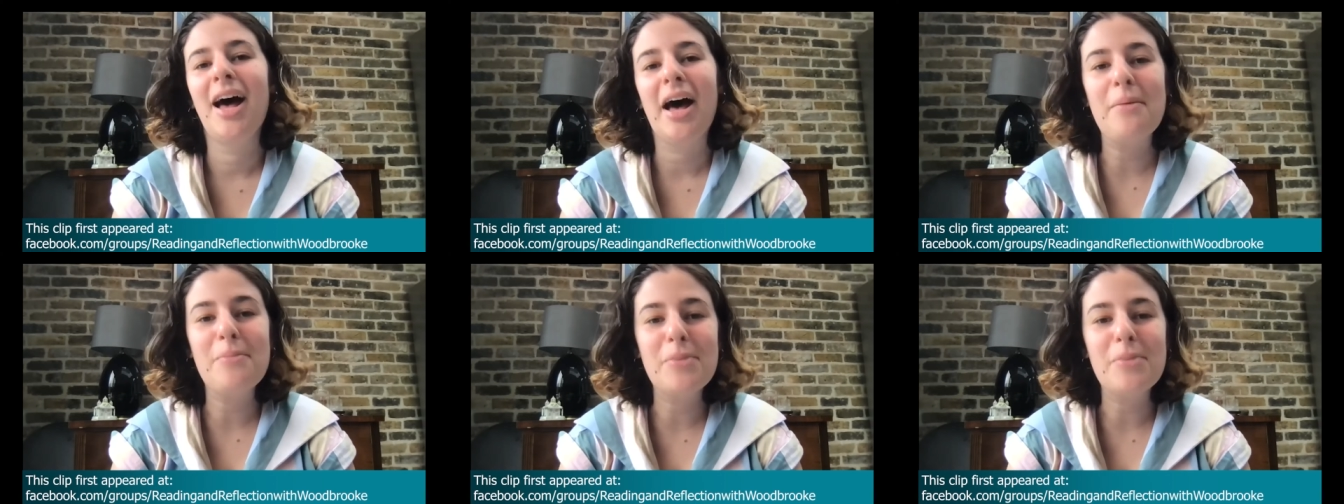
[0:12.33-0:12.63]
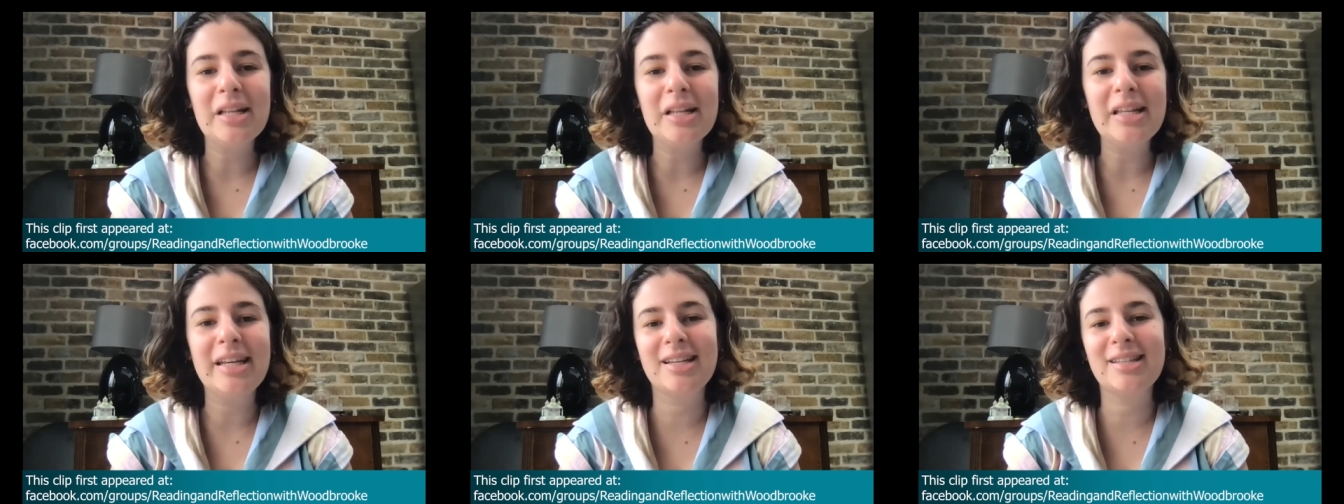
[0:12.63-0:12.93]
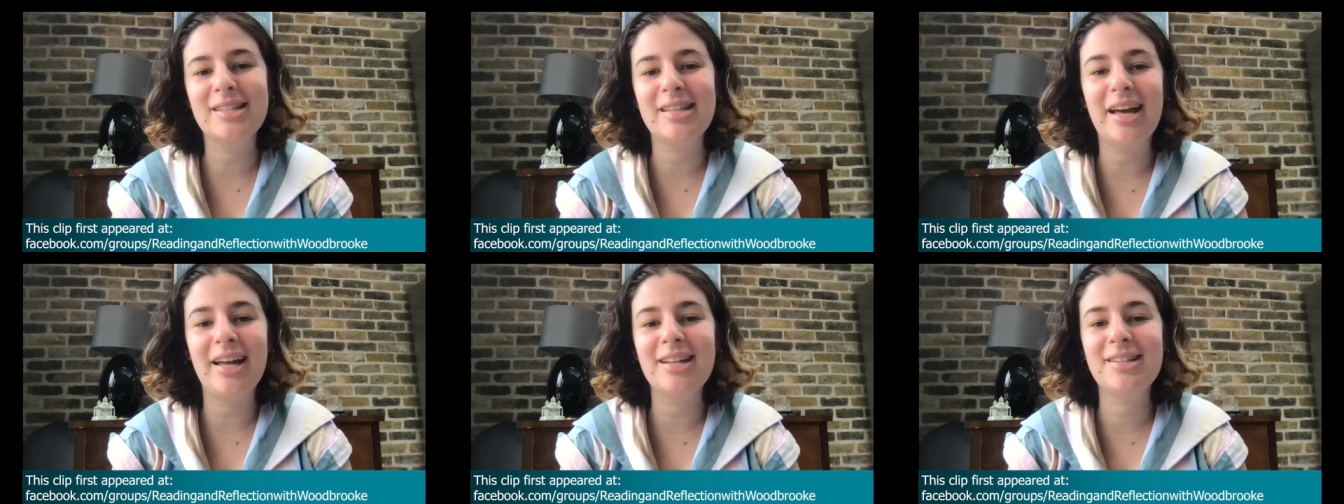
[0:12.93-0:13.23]
I'm really
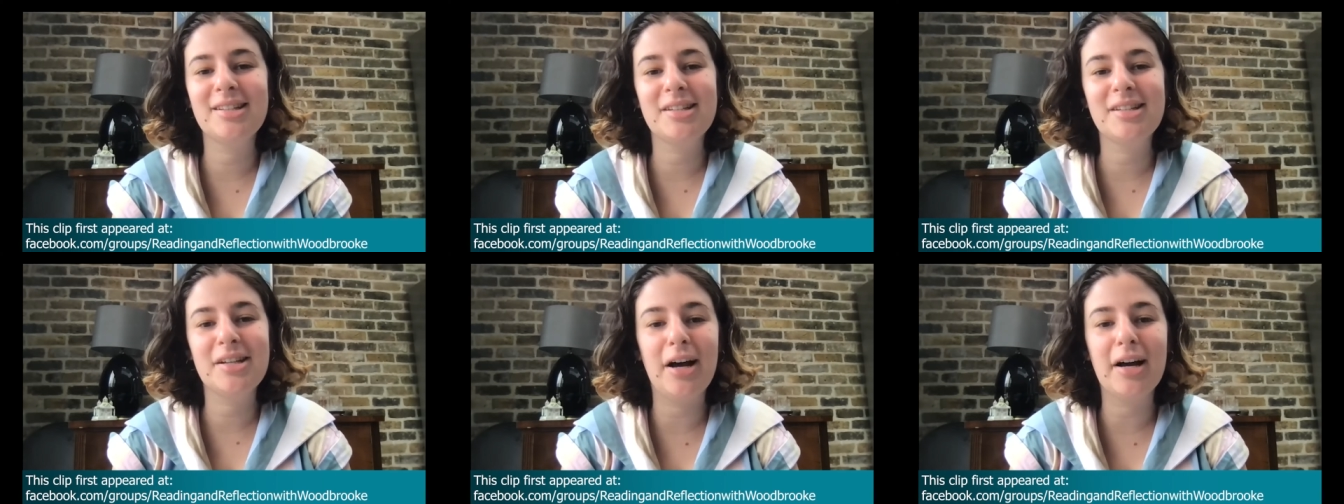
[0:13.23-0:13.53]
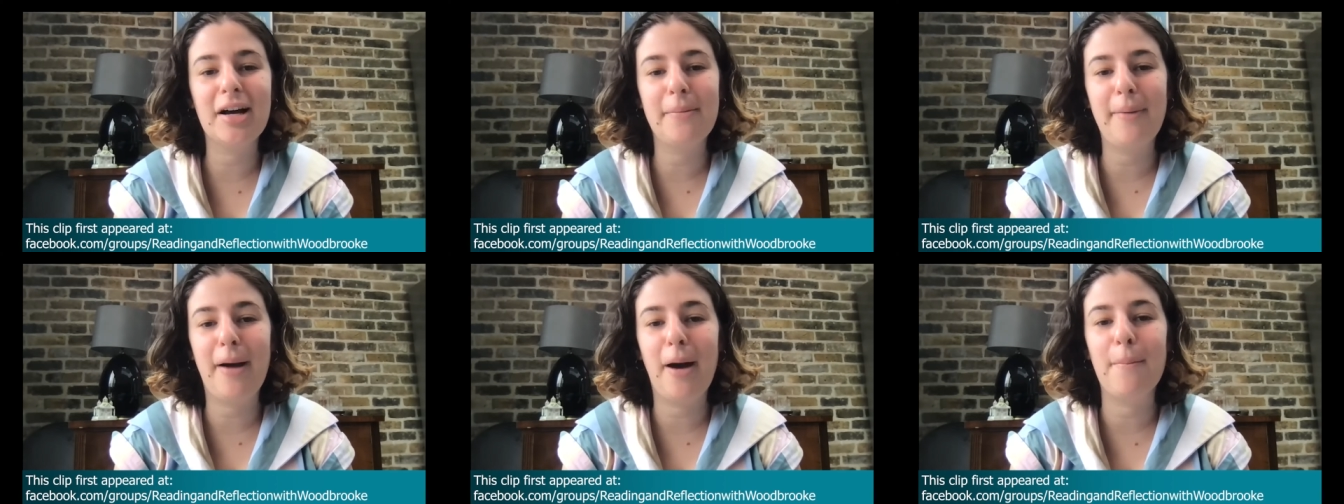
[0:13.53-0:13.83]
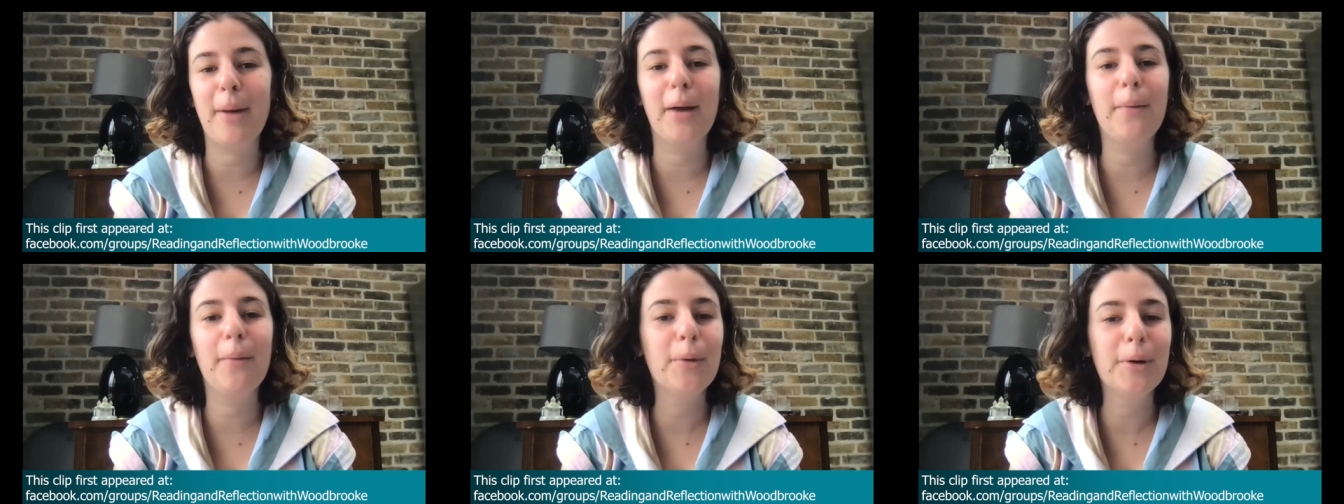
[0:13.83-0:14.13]
excited to talk about
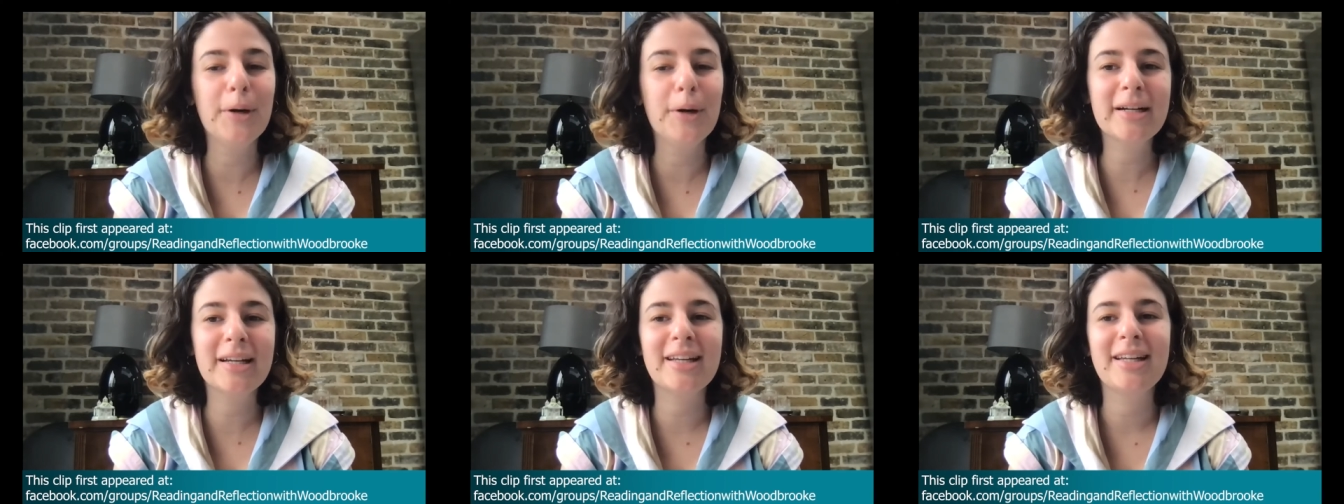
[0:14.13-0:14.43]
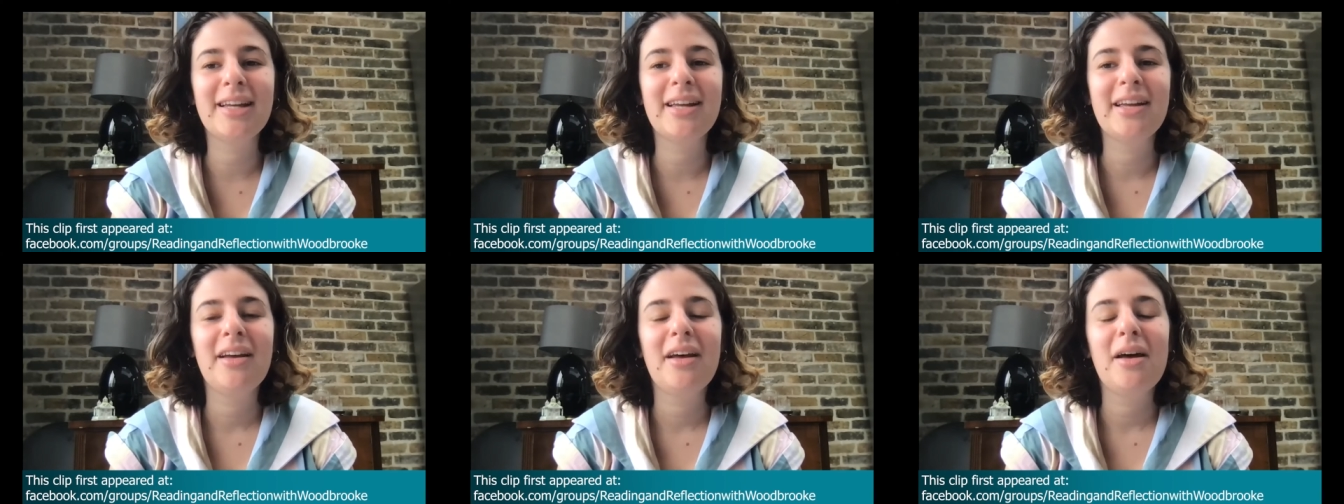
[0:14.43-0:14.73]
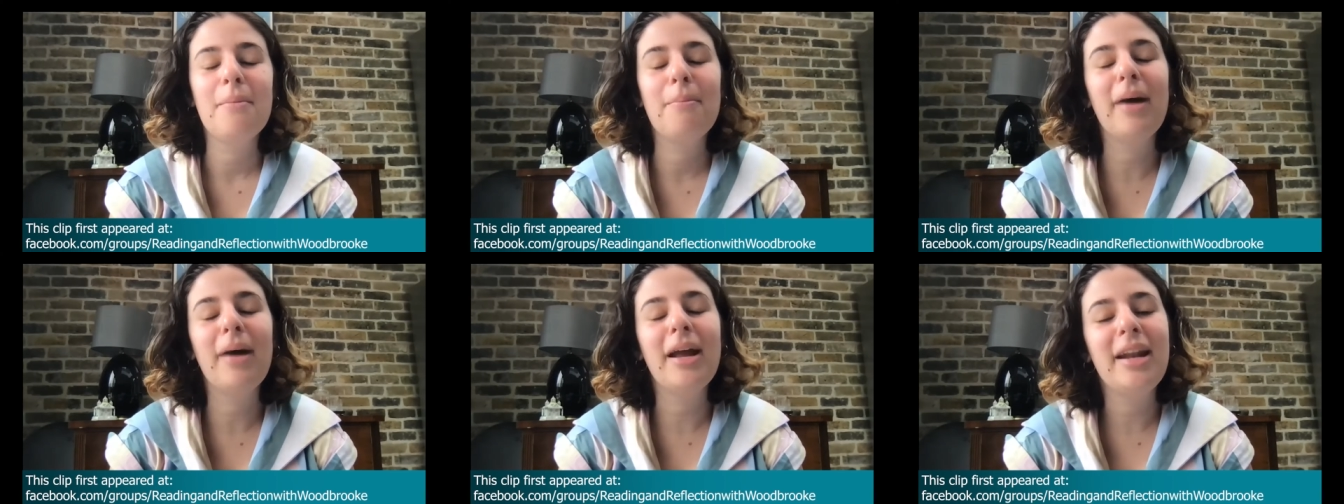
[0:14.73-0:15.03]
my work.
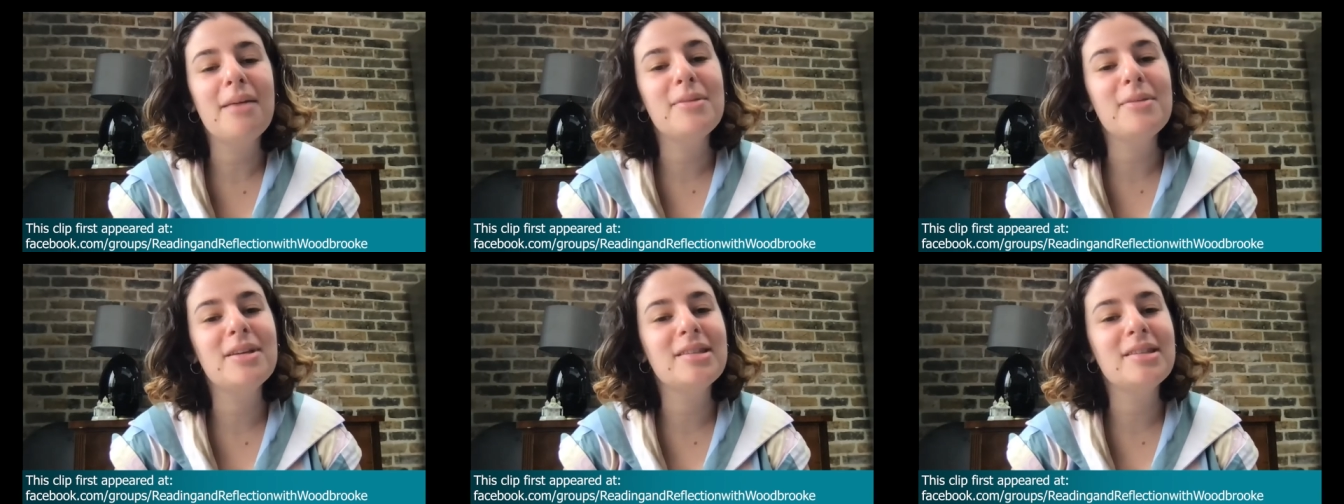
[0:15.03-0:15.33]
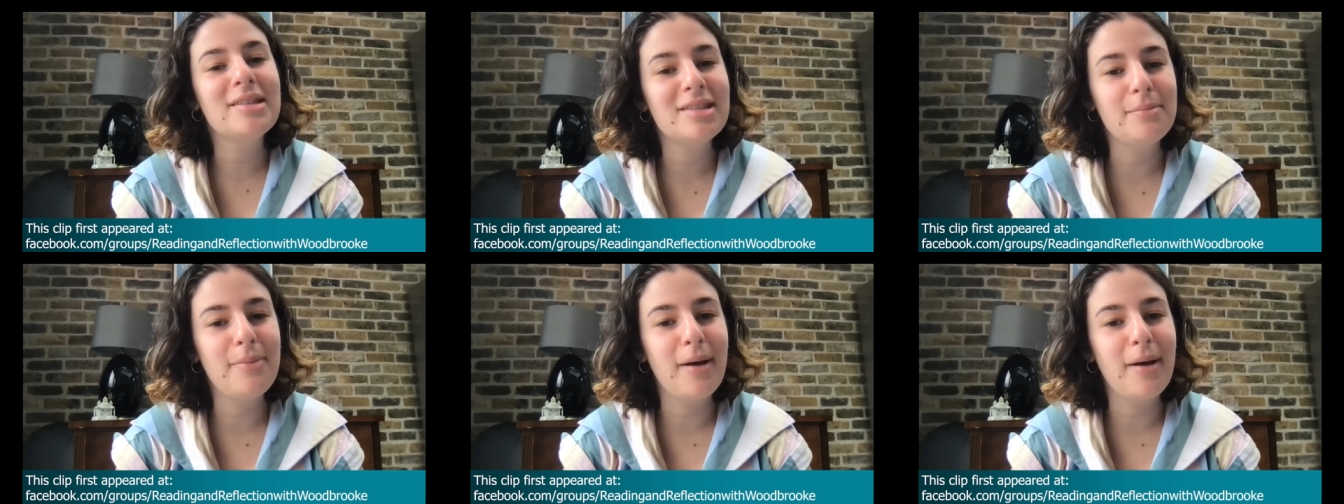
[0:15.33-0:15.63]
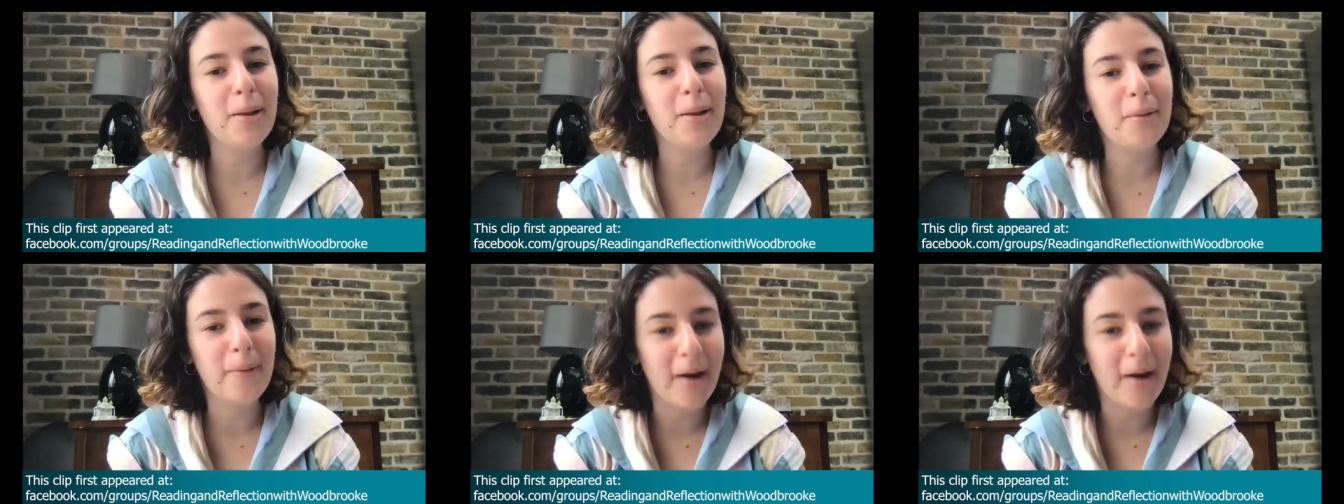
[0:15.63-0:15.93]
My name is
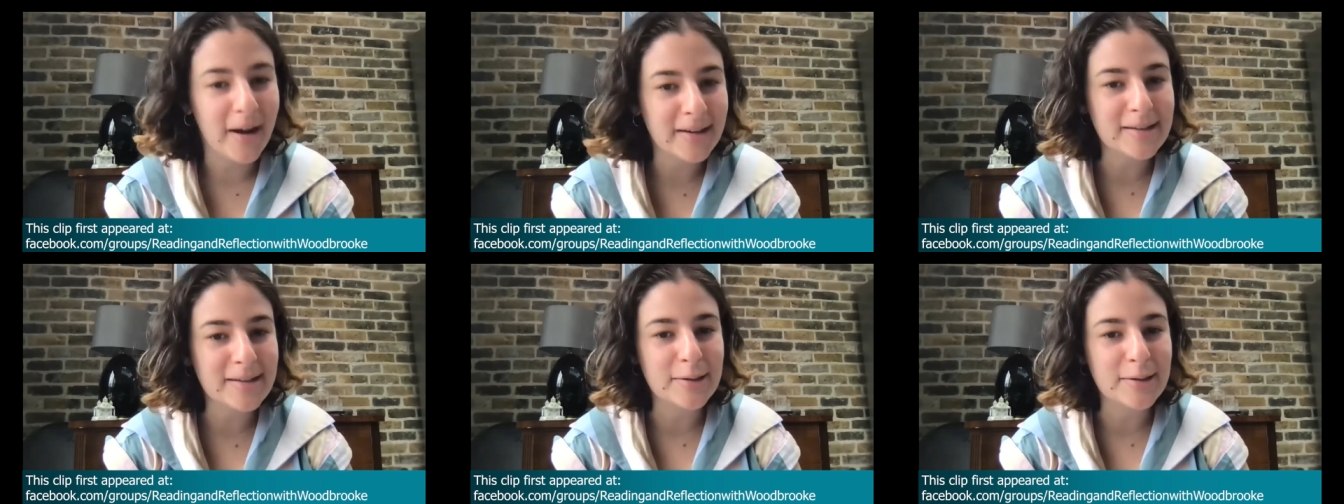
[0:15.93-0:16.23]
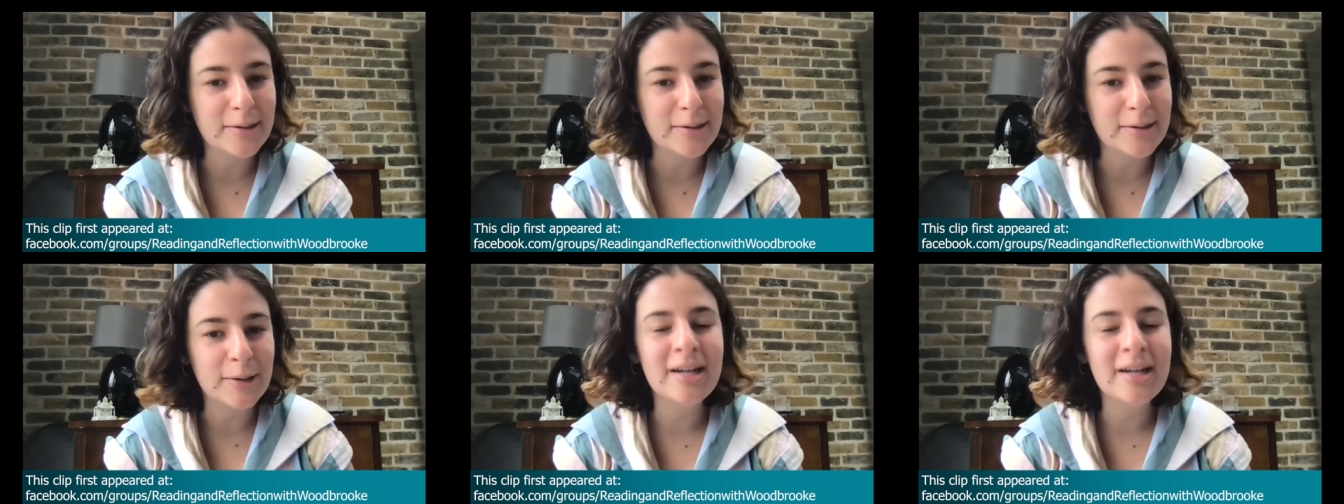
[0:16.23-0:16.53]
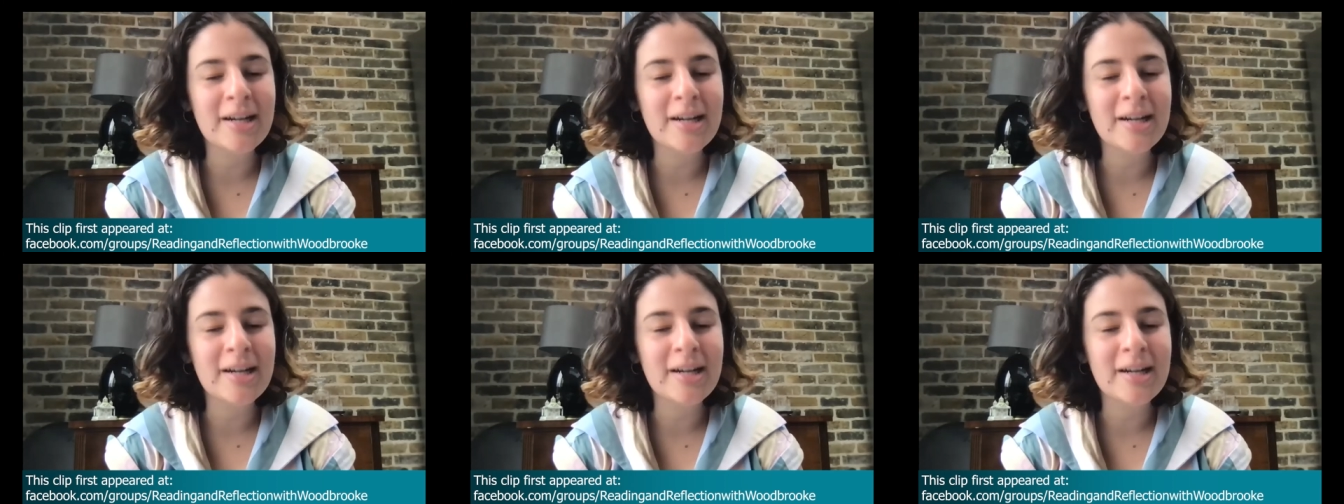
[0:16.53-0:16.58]
Isabella Rosner